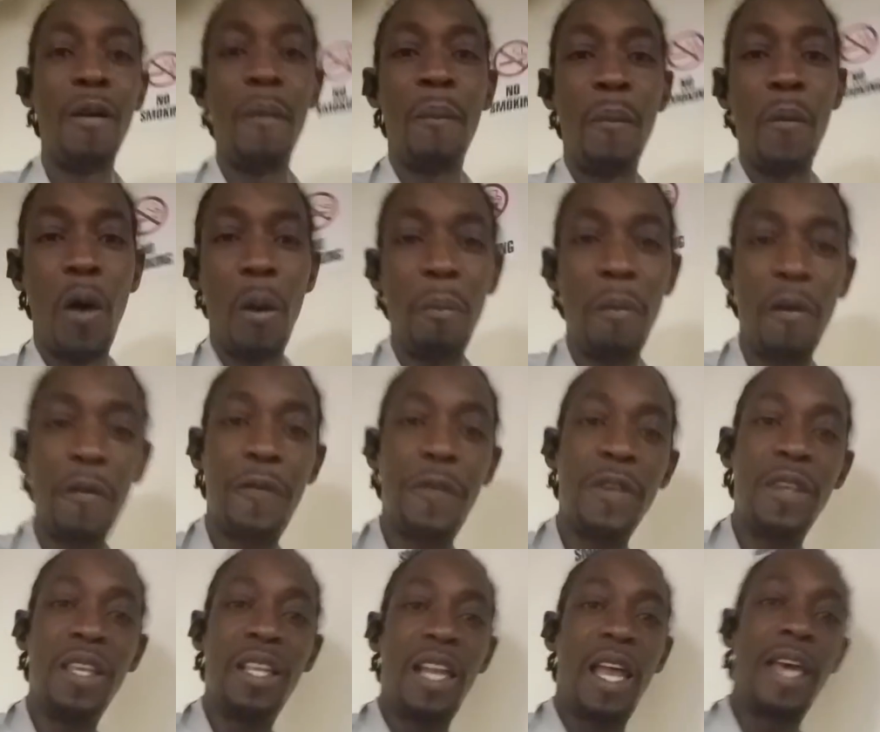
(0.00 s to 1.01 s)
but I
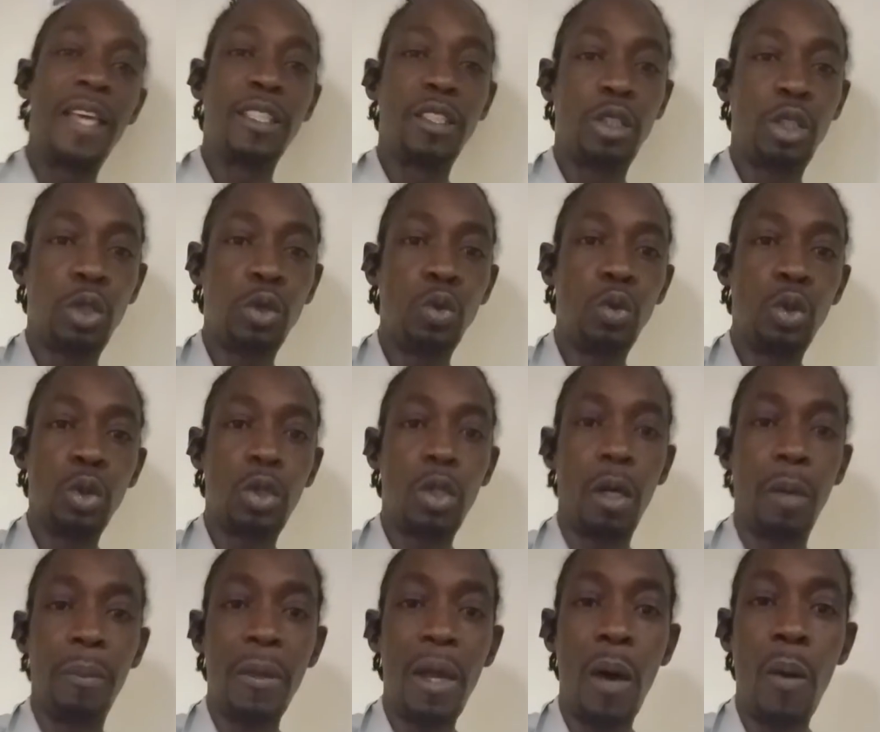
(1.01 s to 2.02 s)
feel like shoot
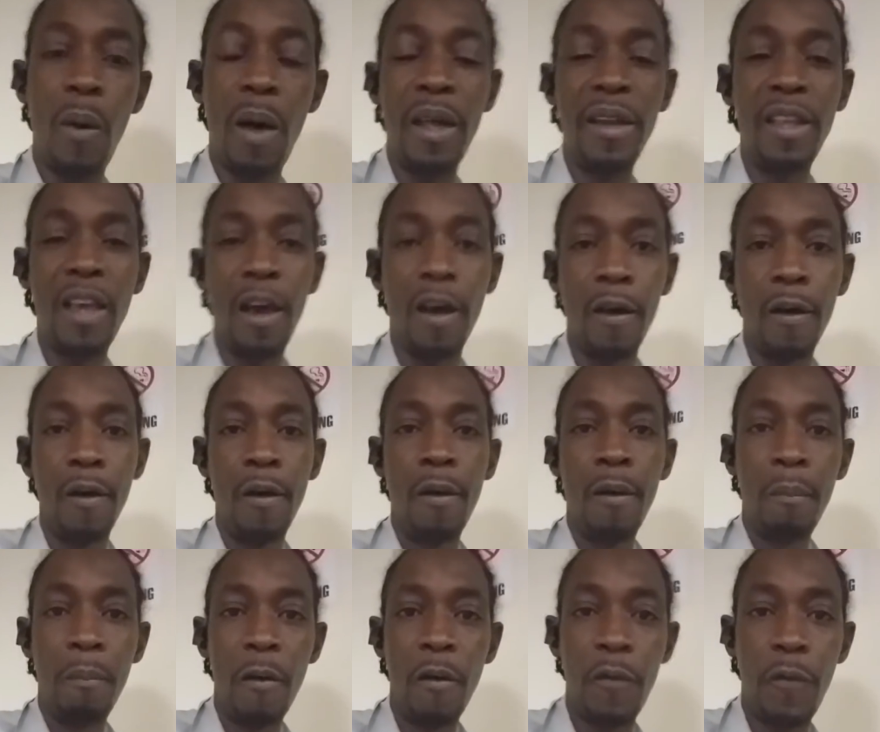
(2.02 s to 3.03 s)
up that one here
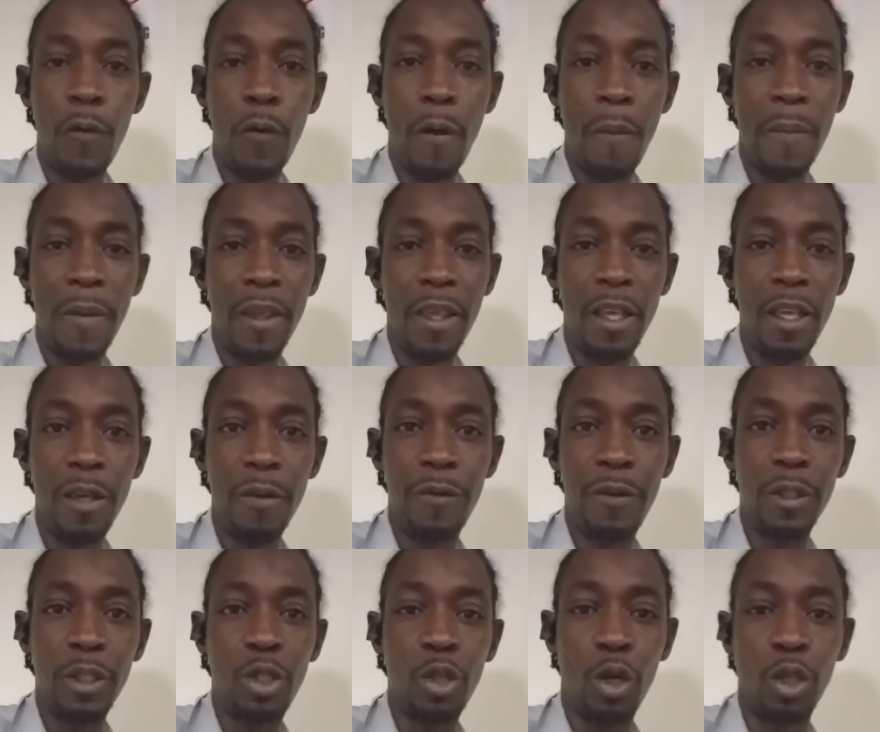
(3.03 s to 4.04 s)
before me
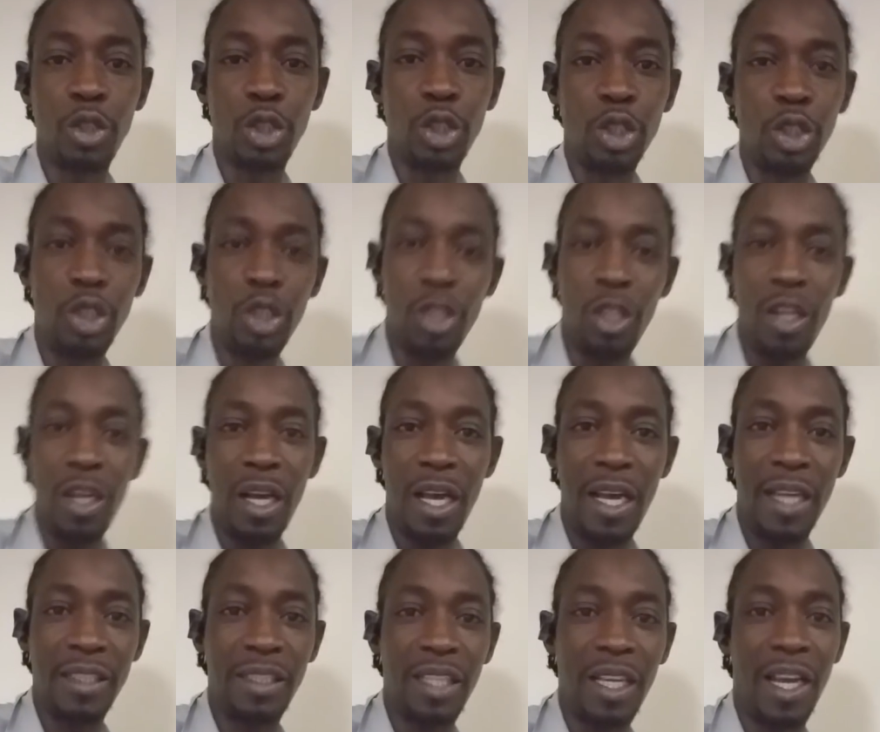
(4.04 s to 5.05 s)
even touch nothing
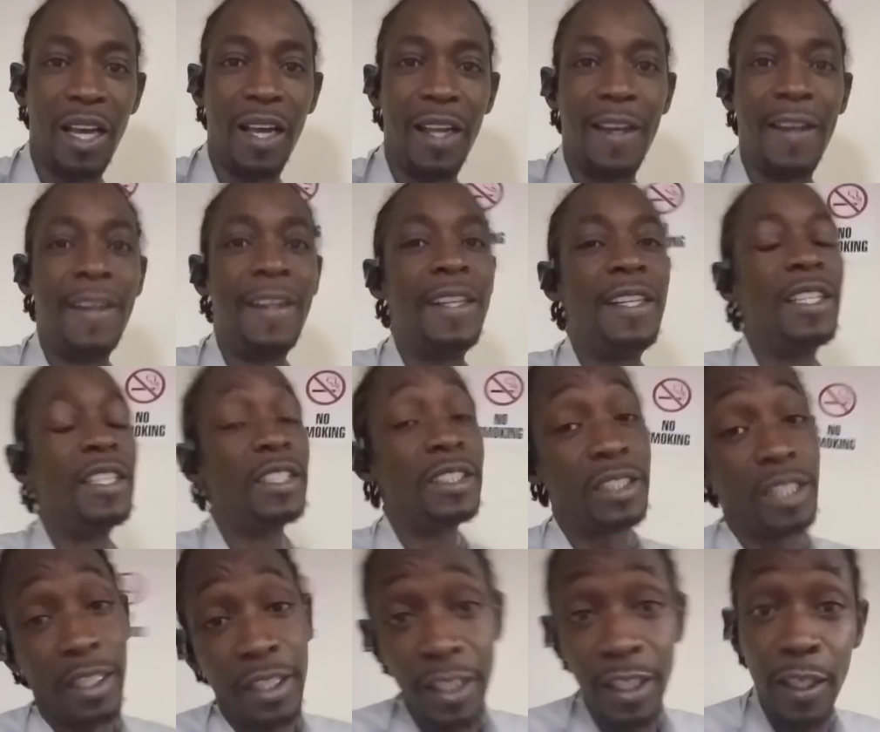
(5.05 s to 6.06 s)
at all.
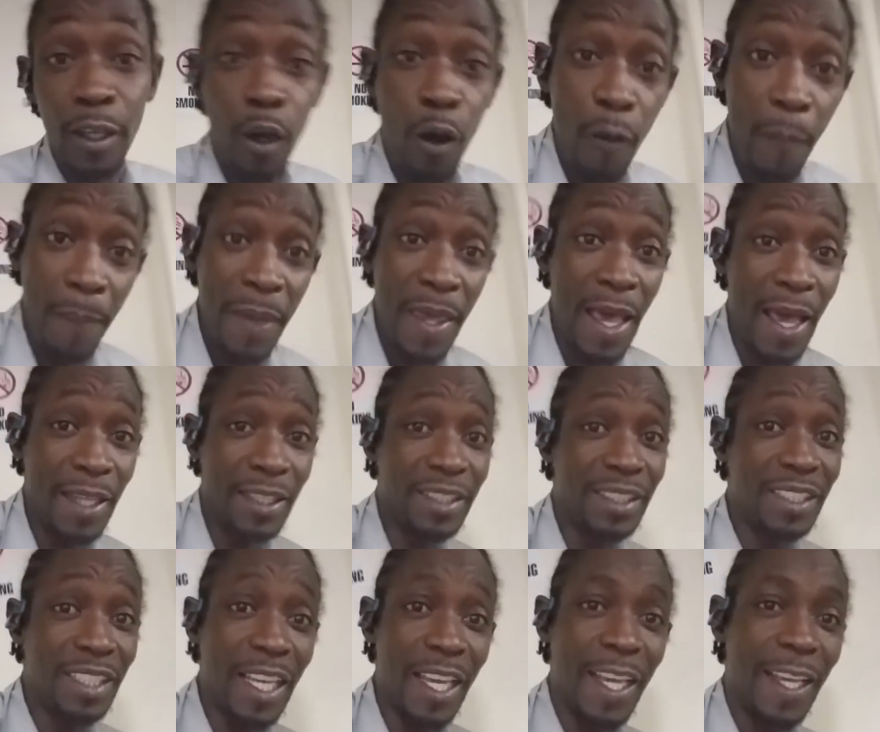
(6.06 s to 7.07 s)
So here me I
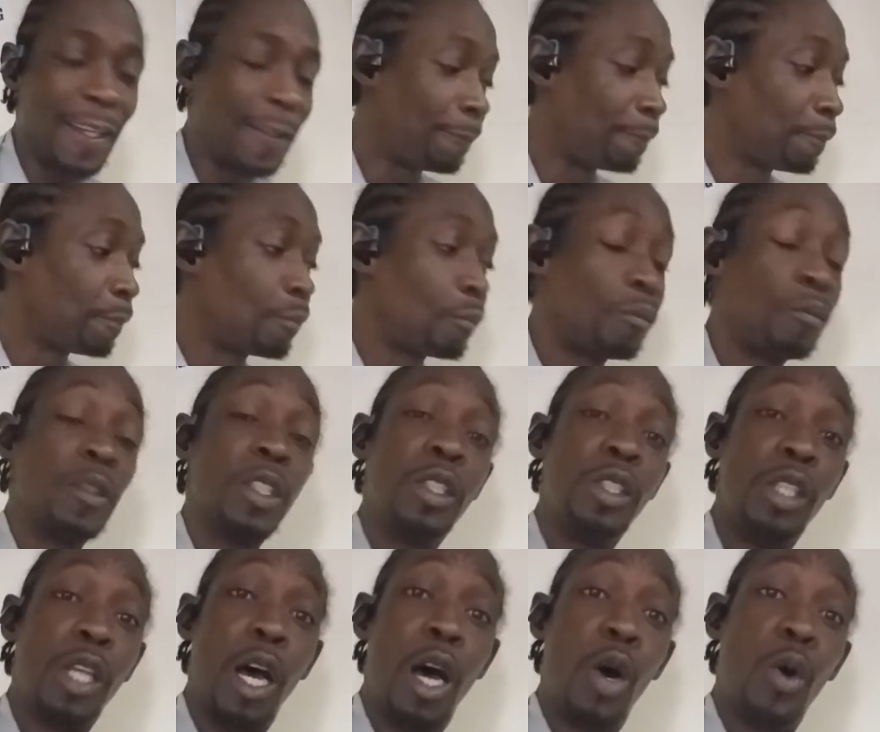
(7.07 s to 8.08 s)
say,
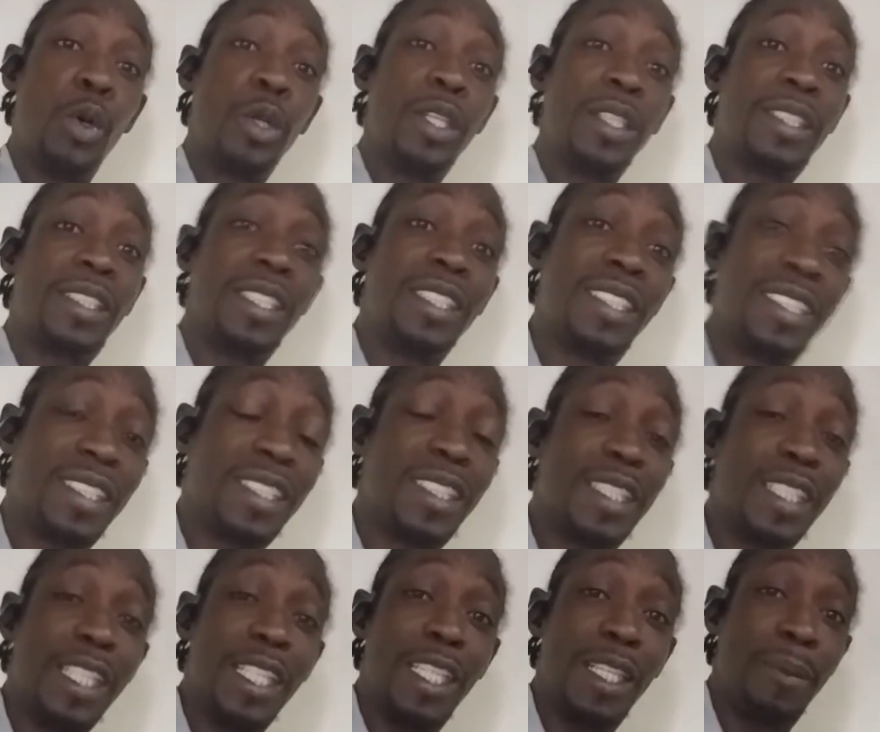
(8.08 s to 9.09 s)
yo, when I see
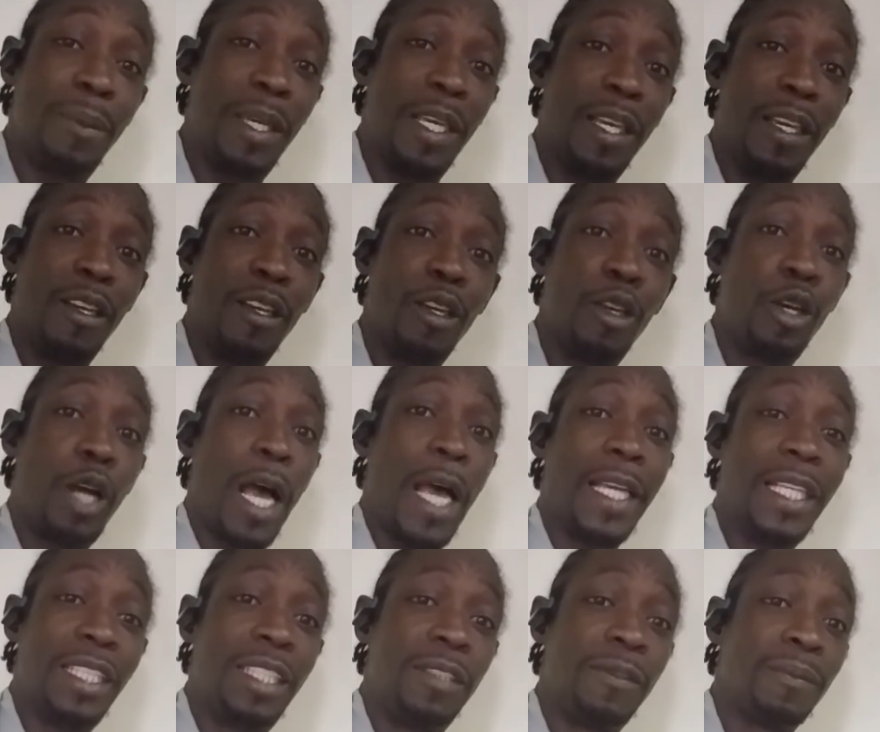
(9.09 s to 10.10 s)
steamy,
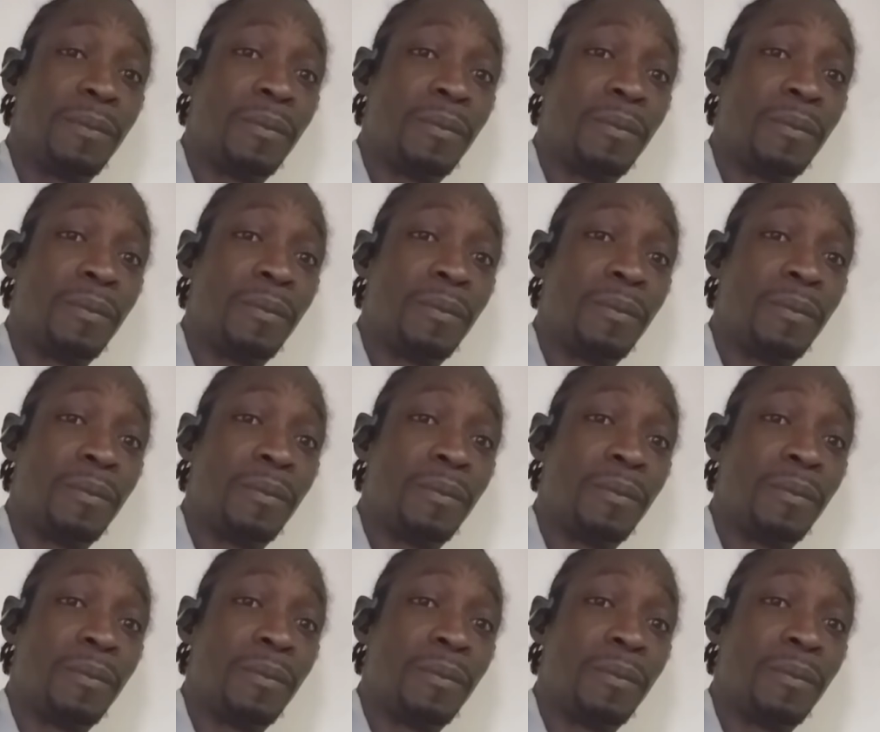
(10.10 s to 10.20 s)
right?